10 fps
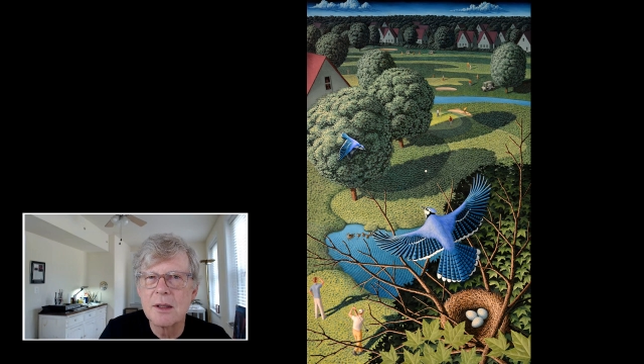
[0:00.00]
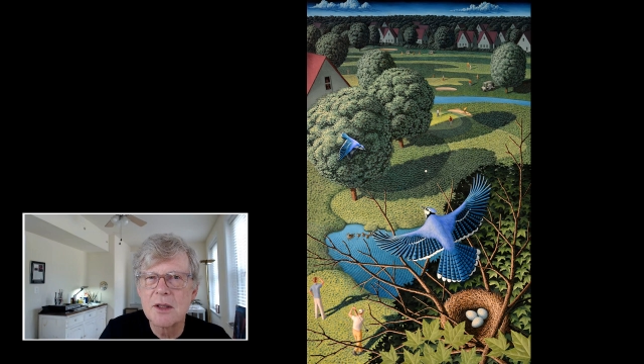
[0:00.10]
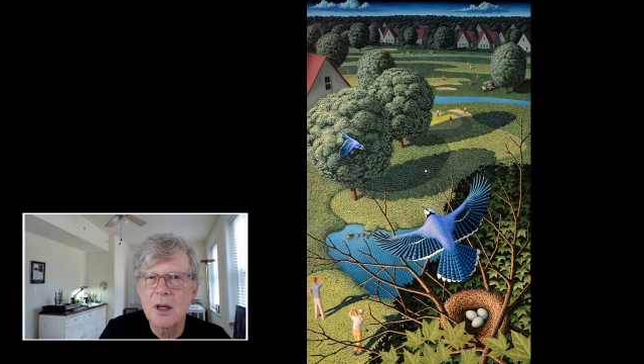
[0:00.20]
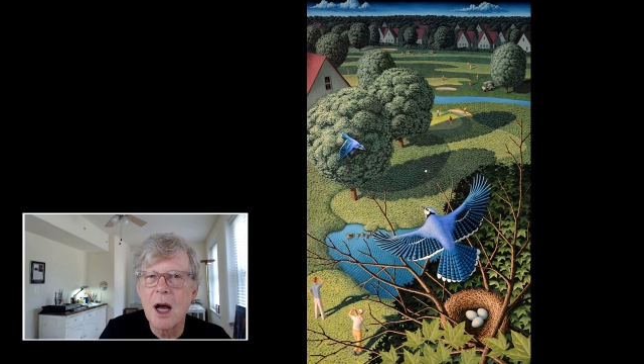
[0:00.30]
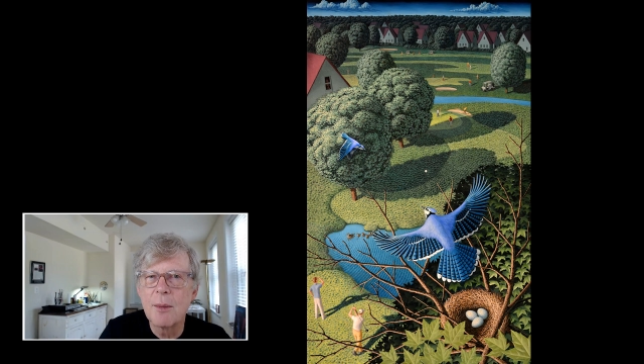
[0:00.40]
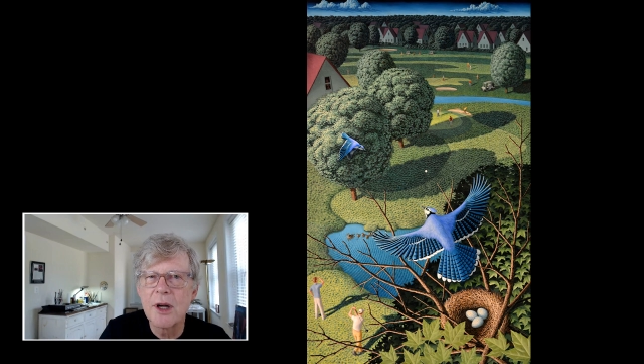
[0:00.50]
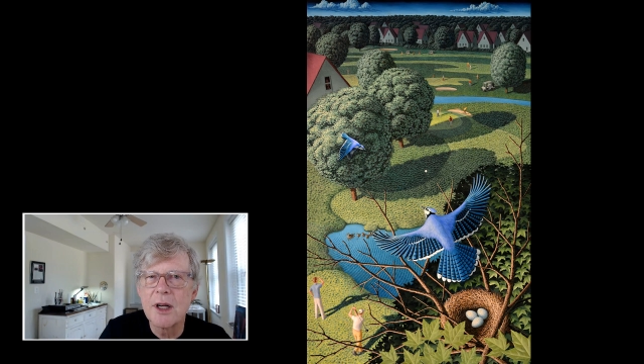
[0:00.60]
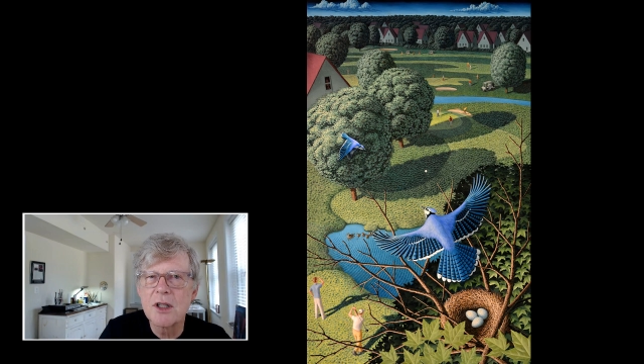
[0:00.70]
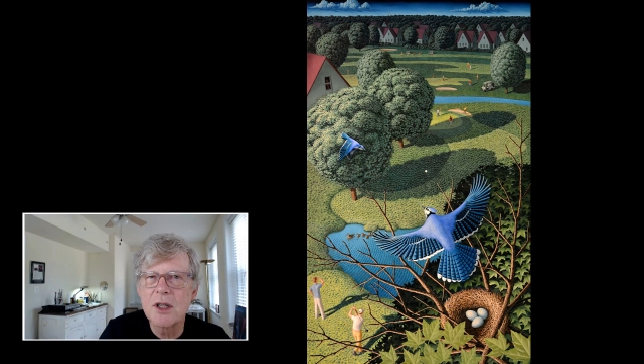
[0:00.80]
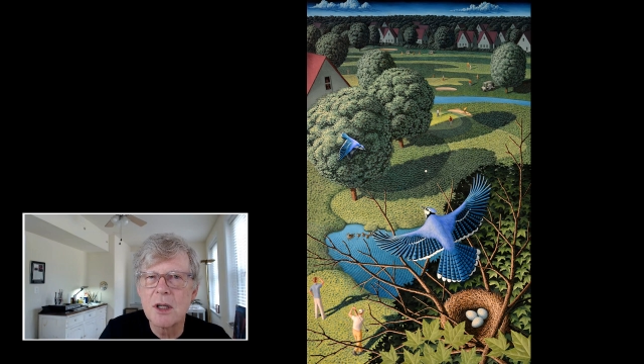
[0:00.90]
it's a
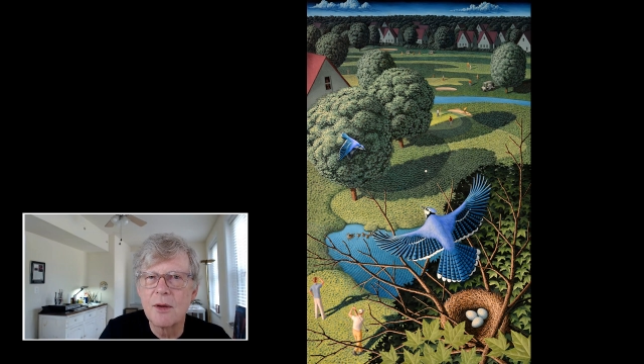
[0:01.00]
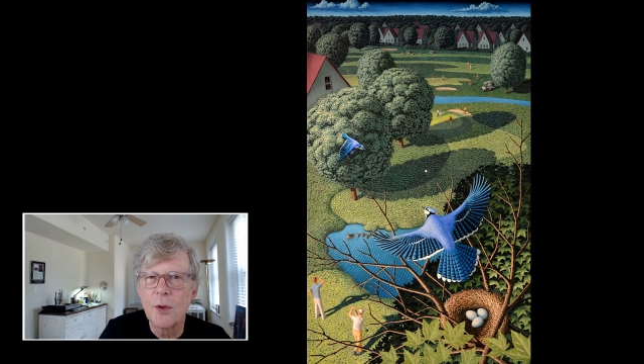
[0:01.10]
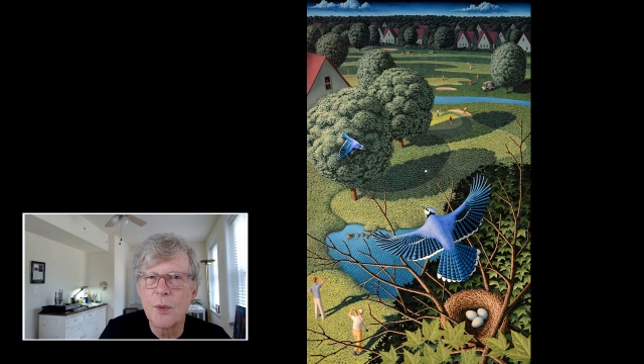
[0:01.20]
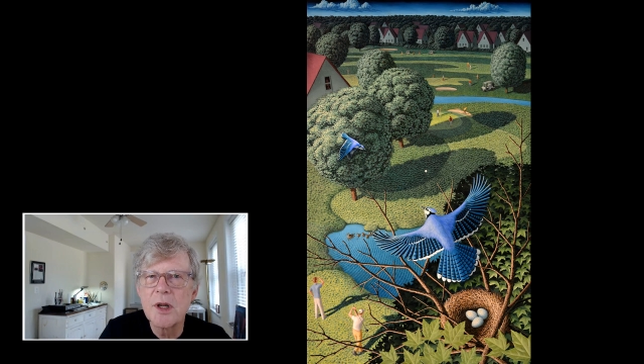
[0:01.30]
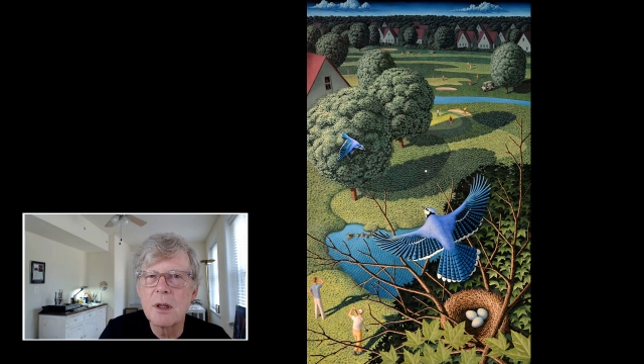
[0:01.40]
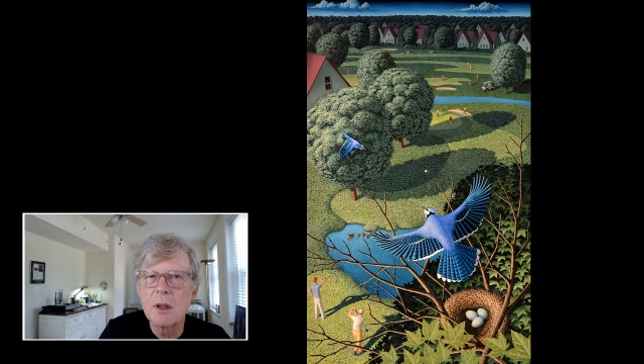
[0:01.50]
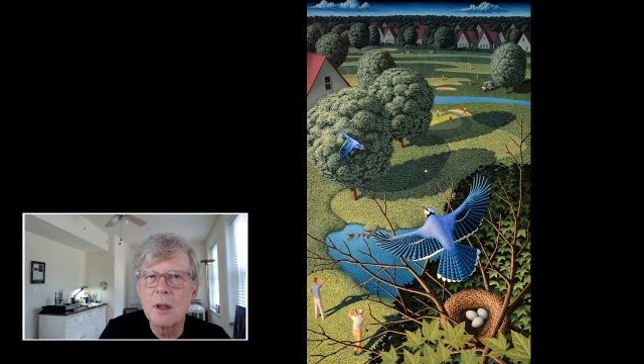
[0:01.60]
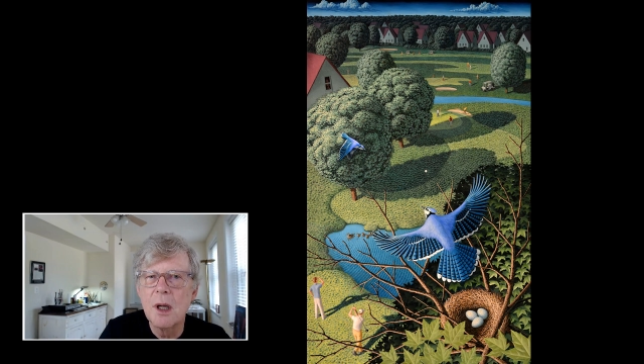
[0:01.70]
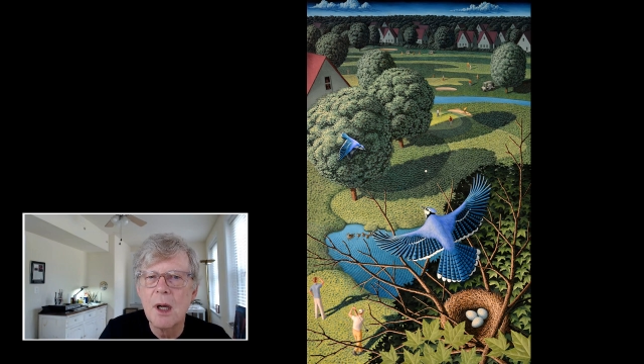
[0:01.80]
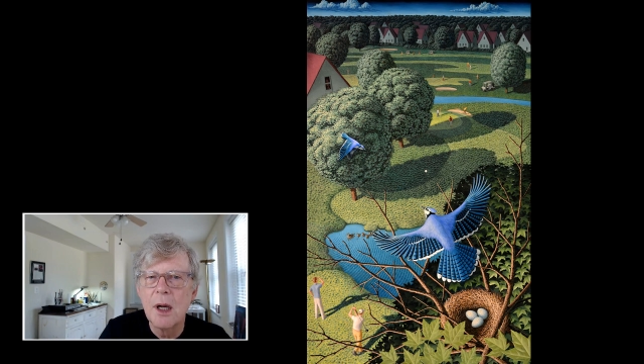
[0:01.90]
combination of the real
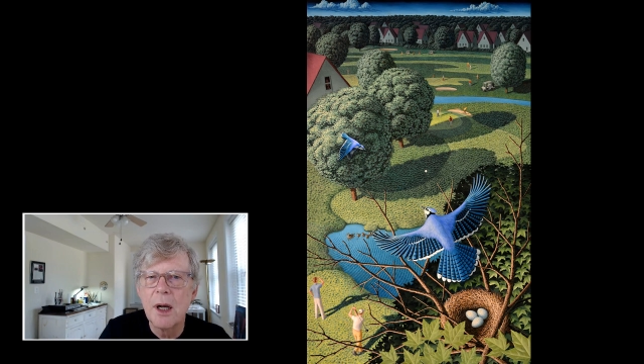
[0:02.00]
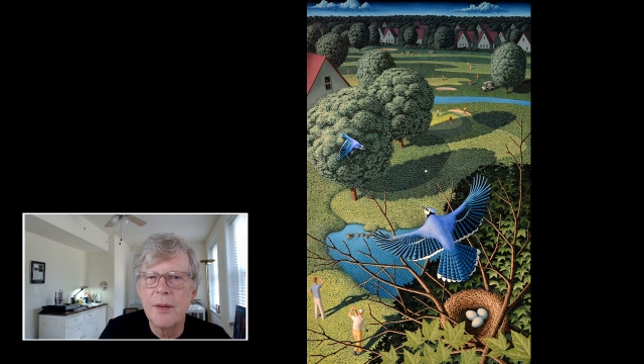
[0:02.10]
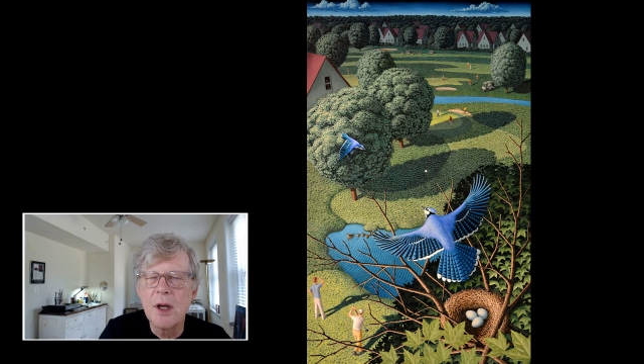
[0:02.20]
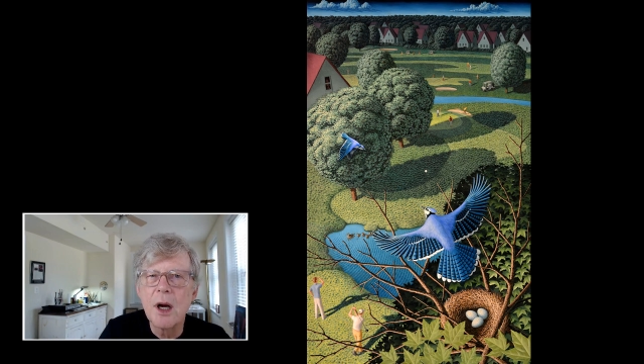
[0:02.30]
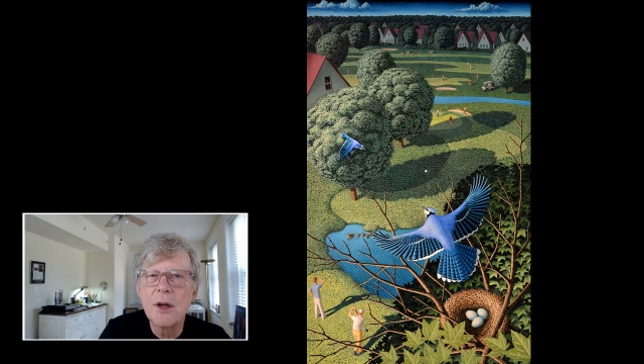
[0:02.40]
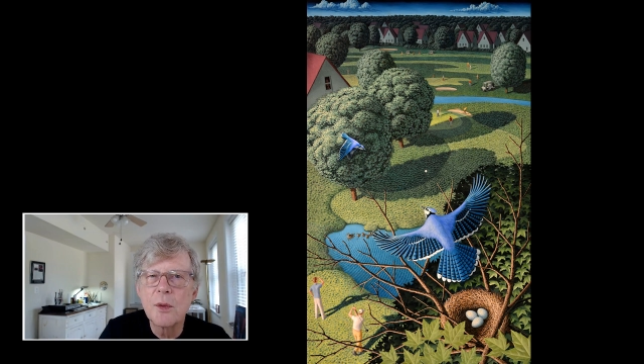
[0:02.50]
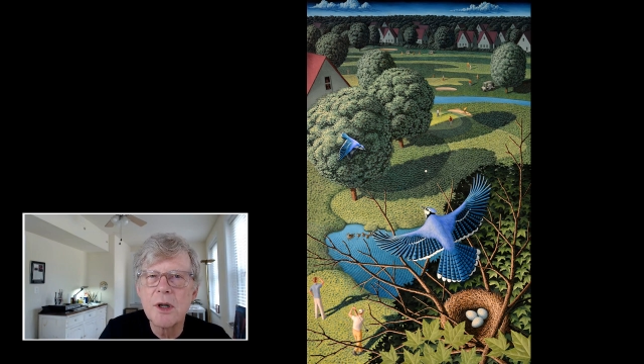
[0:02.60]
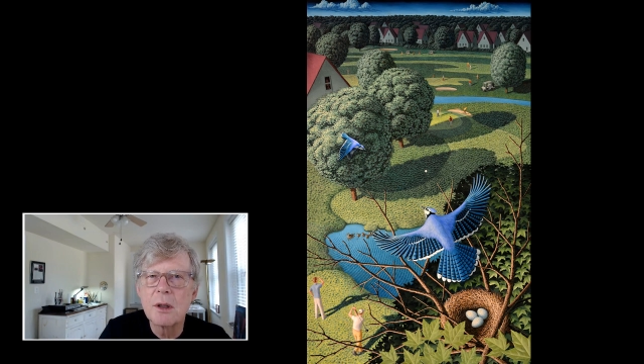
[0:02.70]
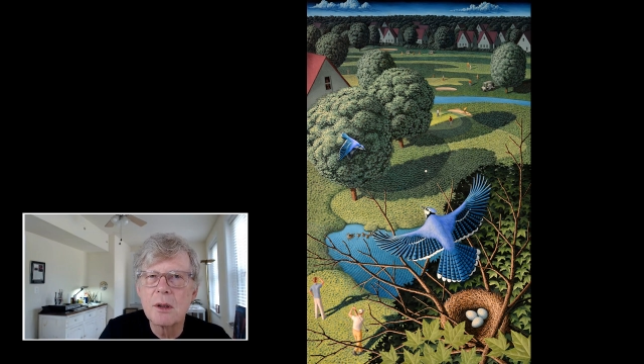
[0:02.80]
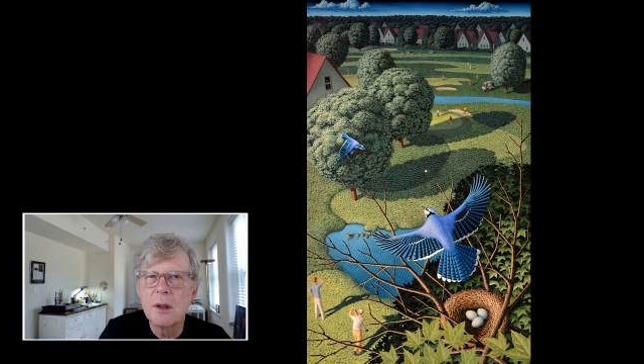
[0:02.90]
and the
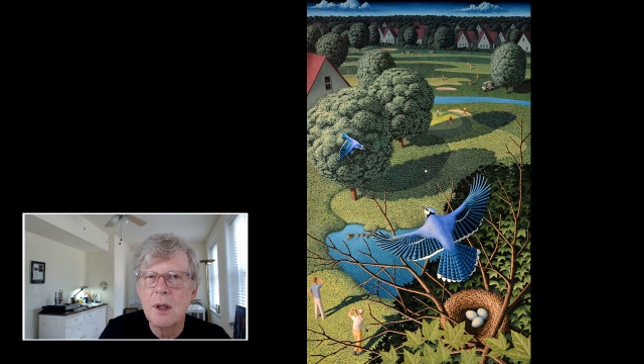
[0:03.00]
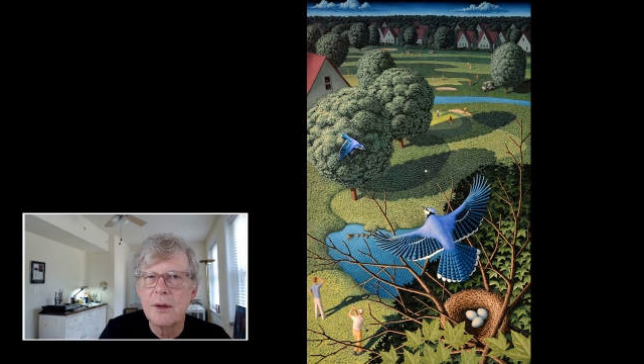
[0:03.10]
unreal,